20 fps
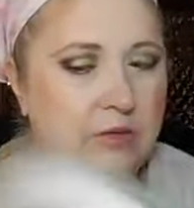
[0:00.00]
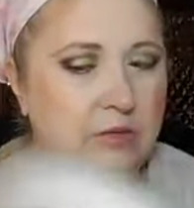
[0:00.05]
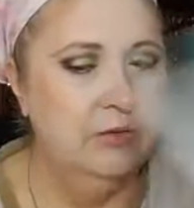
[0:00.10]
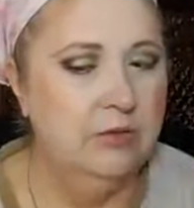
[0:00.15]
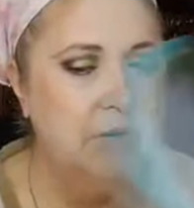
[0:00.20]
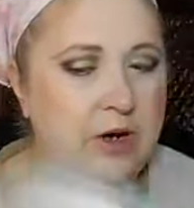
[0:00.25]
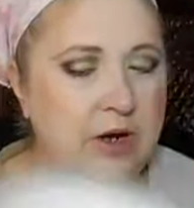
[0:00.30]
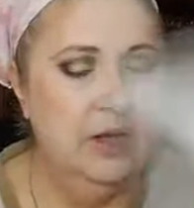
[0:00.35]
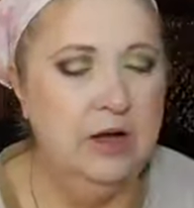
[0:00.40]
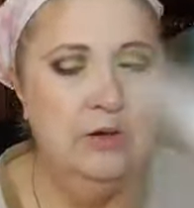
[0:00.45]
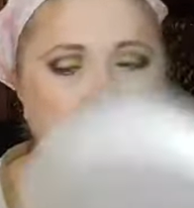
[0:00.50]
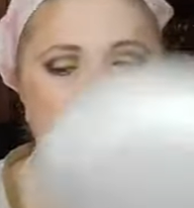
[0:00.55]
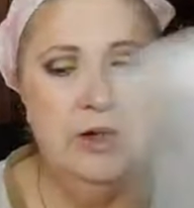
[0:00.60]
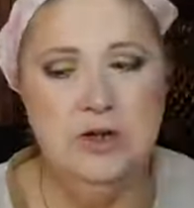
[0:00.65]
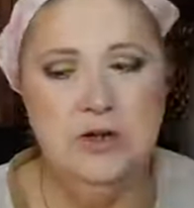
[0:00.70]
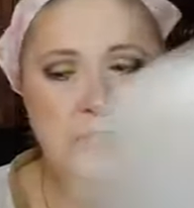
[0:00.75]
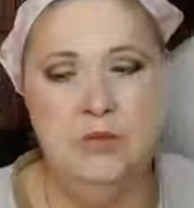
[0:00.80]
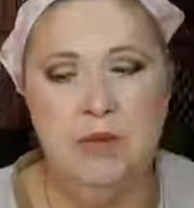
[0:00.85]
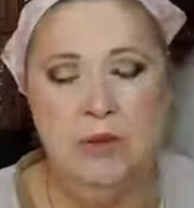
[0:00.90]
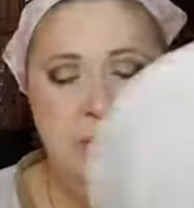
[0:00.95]
when I get ready to
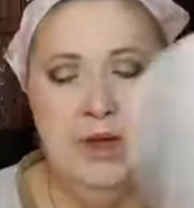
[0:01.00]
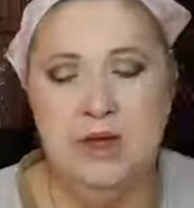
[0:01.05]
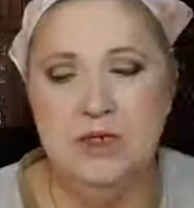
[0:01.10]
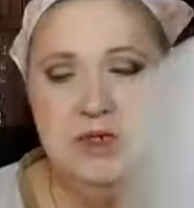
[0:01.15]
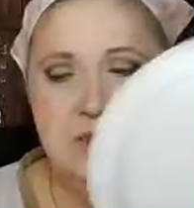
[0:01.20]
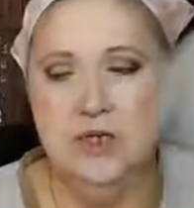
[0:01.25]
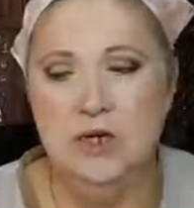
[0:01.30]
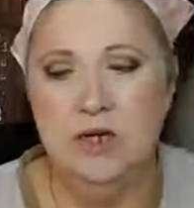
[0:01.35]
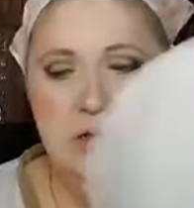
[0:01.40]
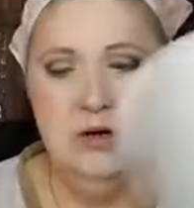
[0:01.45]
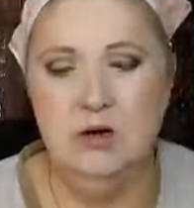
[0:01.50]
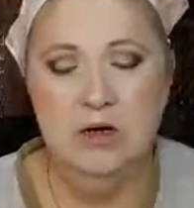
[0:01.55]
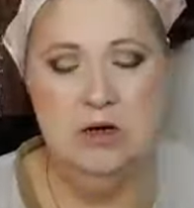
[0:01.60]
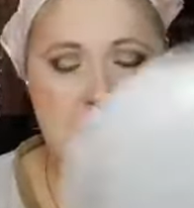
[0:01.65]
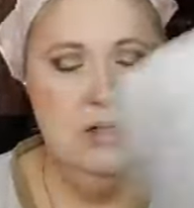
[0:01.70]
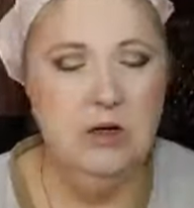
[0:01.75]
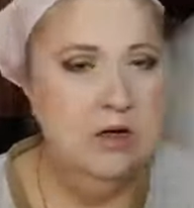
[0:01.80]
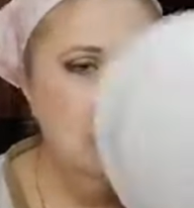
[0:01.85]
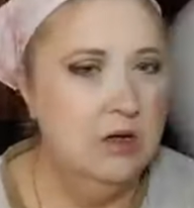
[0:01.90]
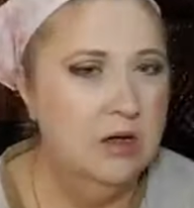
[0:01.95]
do my mascara.
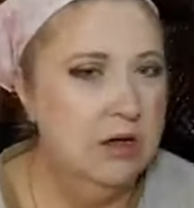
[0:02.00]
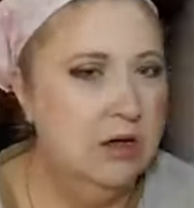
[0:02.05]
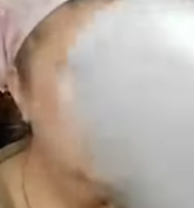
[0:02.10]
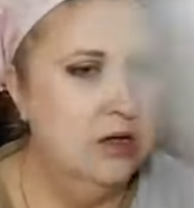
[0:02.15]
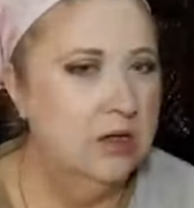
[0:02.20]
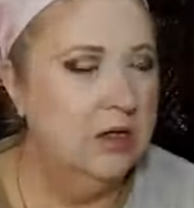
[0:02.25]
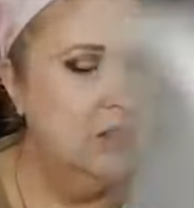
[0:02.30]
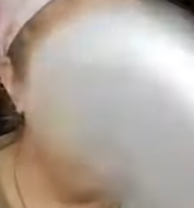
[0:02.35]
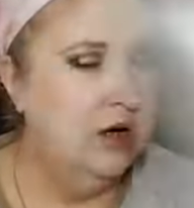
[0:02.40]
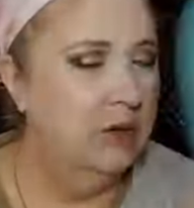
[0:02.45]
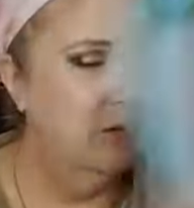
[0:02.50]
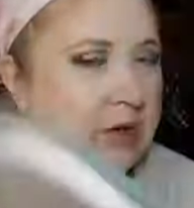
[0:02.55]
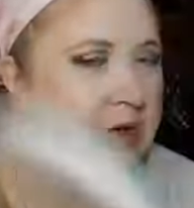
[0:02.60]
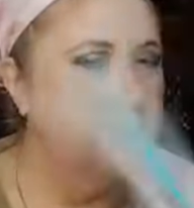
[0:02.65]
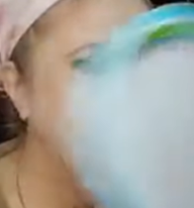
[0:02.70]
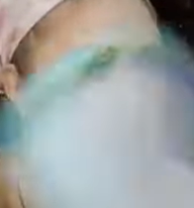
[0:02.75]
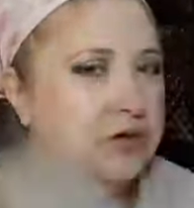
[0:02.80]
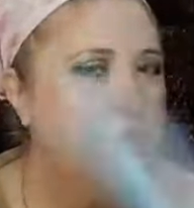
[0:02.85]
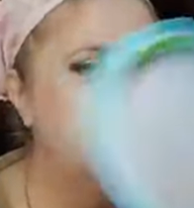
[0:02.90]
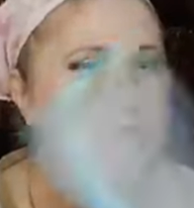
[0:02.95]
I think I'm going
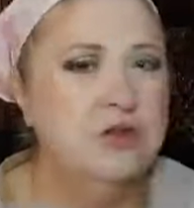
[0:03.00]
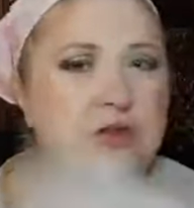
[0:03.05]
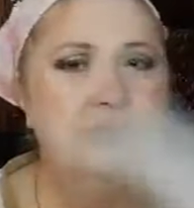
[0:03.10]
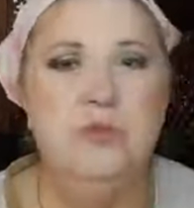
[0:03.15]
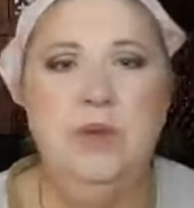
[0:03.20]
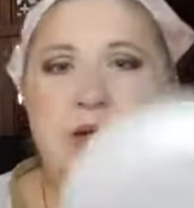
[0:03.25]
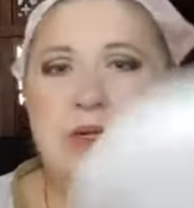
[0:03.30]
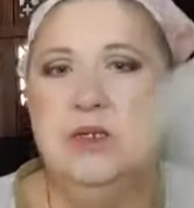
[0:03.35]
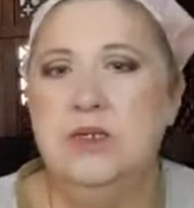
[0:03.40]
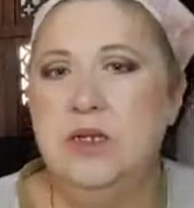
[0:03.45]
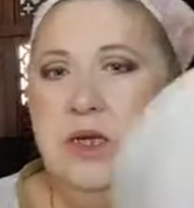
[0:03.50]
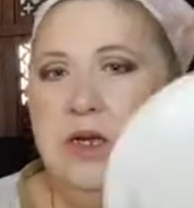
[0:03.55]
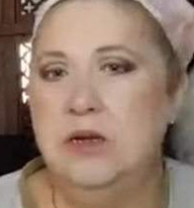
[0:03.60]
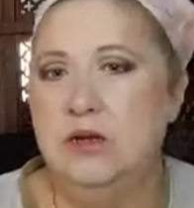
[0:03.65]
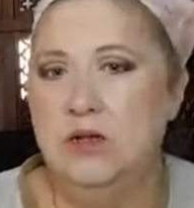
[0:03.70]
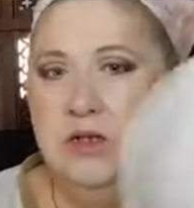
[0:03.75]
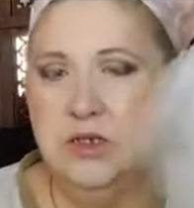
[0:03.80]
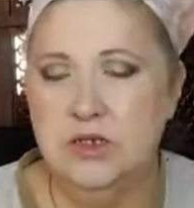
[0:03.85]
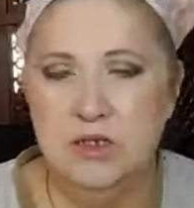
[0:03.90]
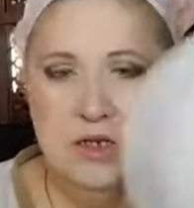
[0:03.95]
to do 2
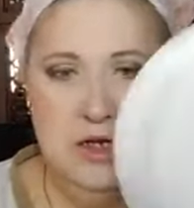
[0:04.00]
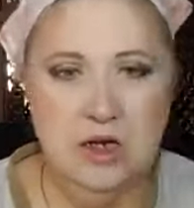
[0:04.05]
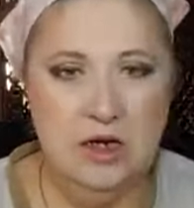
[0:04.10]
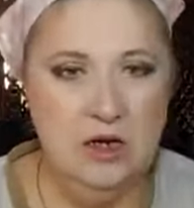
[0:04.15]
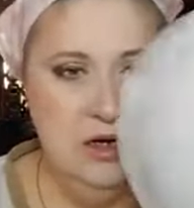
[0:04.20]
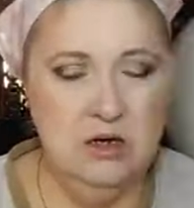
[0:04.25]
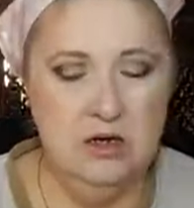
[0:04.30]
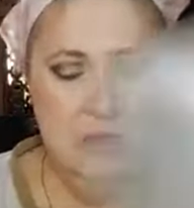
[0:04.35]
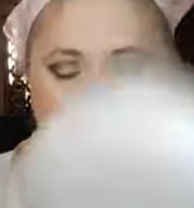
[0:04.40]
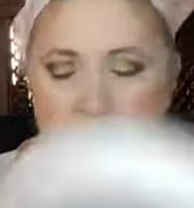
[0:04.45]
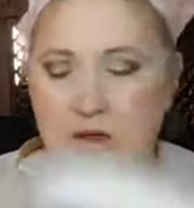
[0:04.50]
mascaras today.